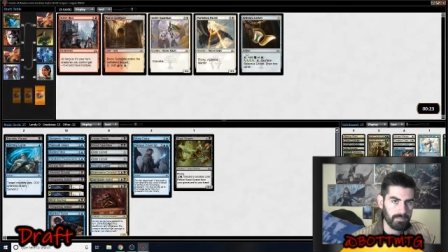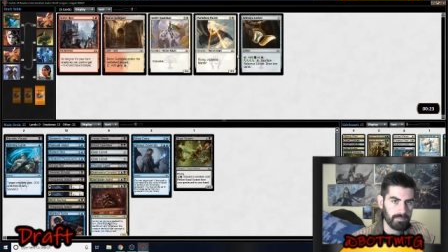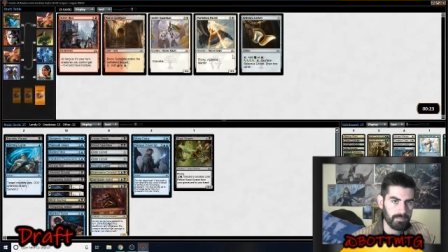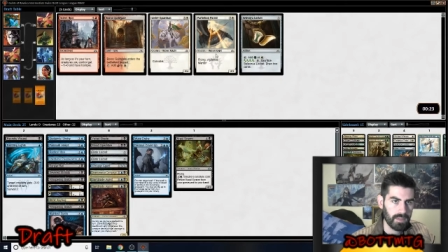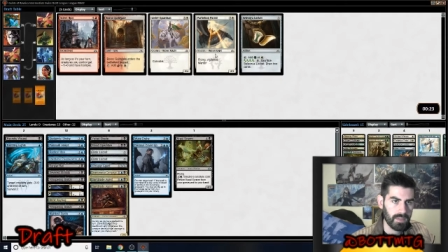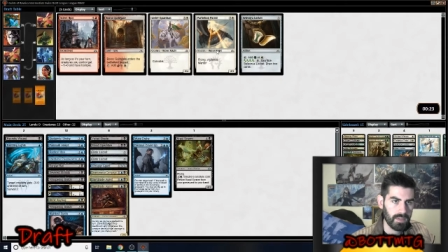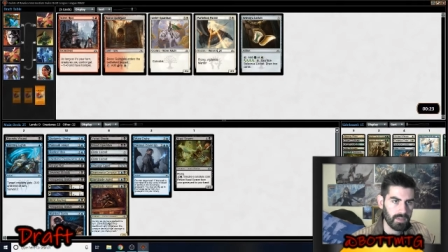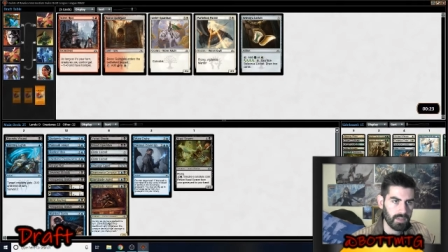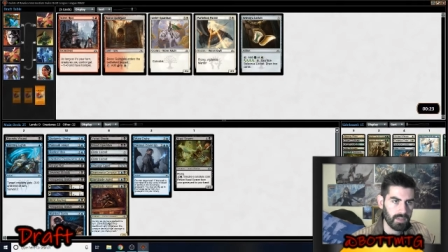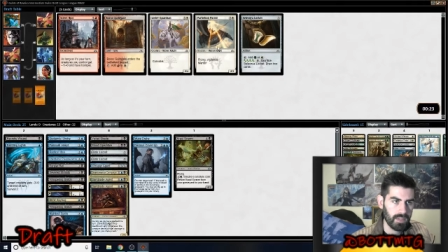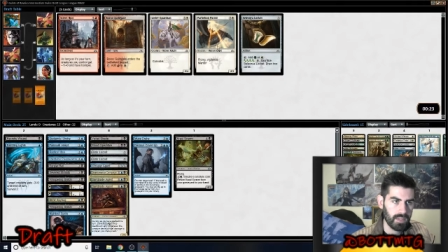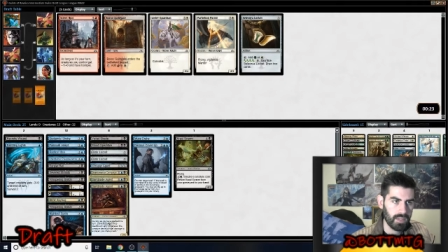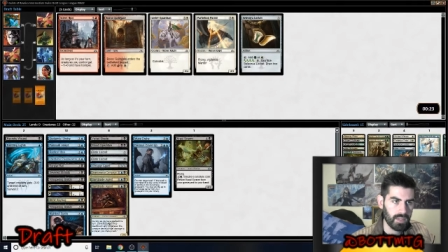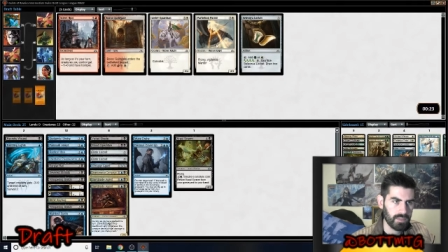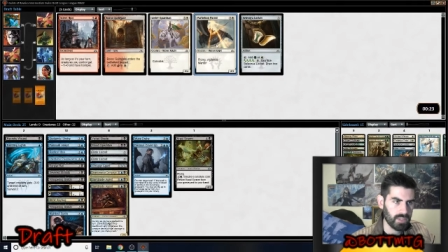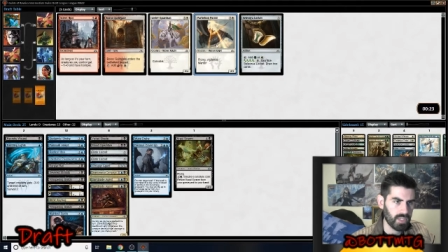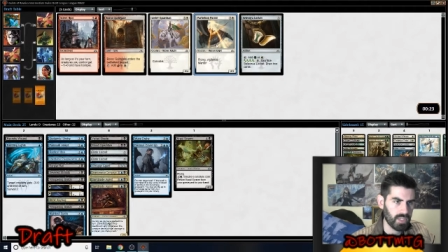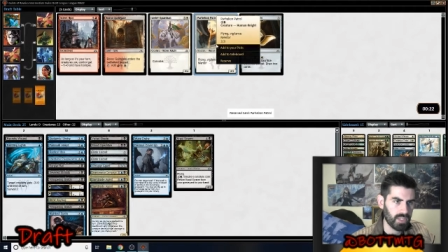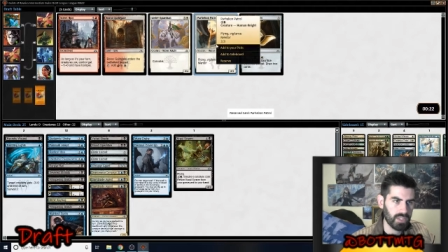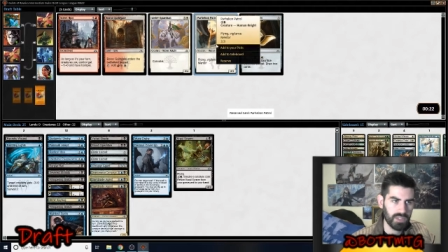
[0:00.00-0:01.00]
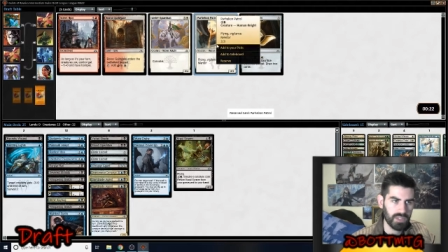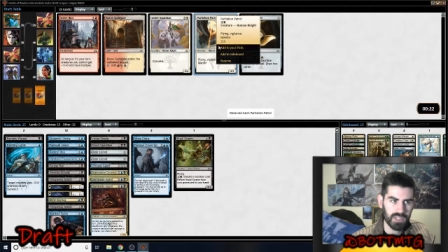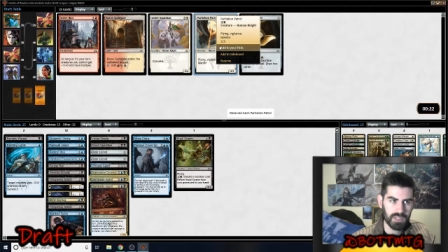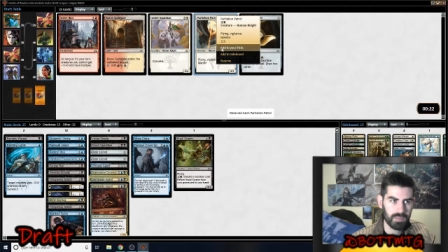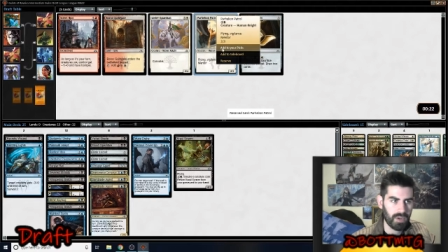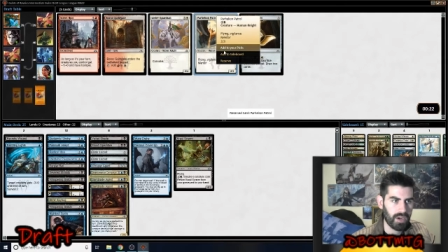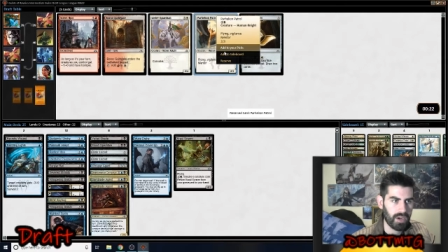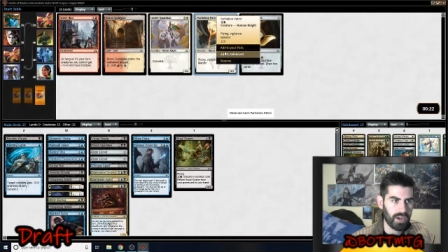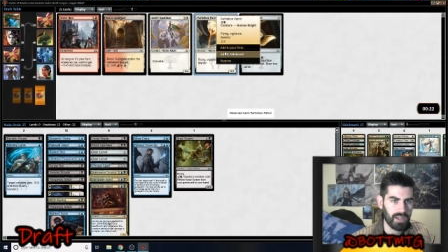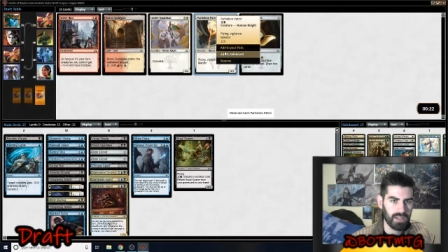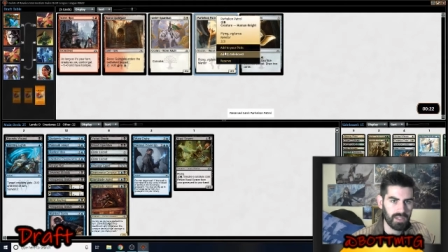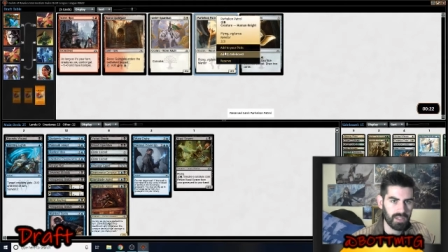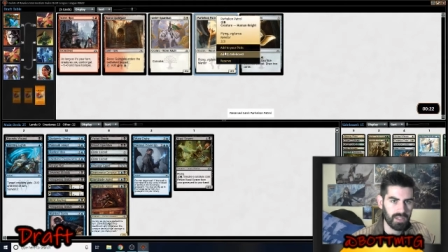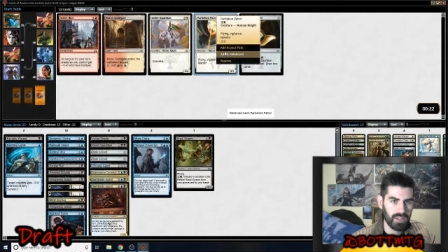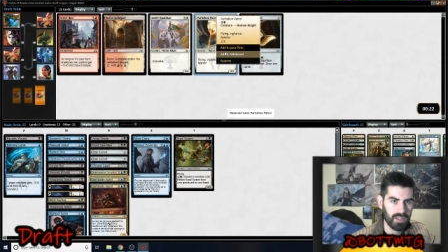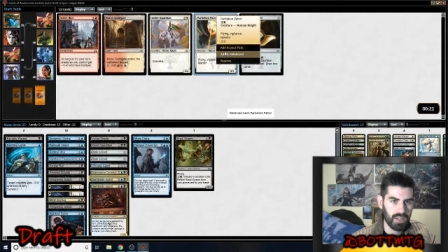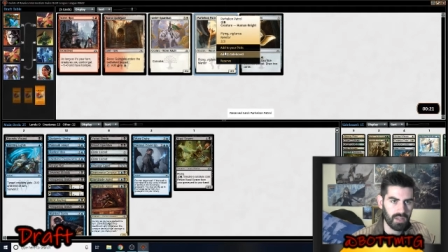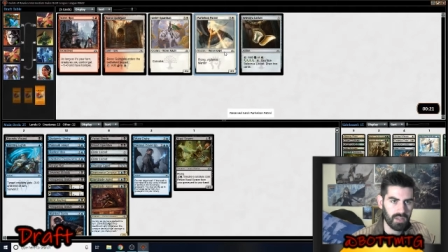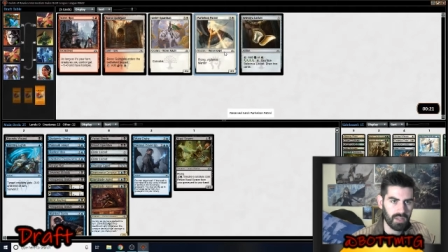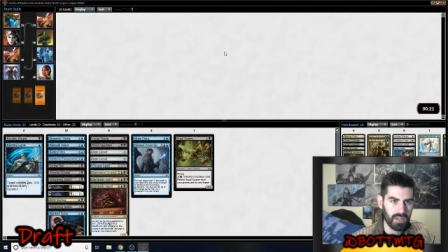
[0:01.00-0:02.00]
I'm just going to cut this Parhelion
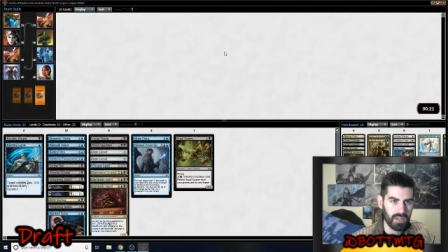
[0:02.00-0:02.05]
on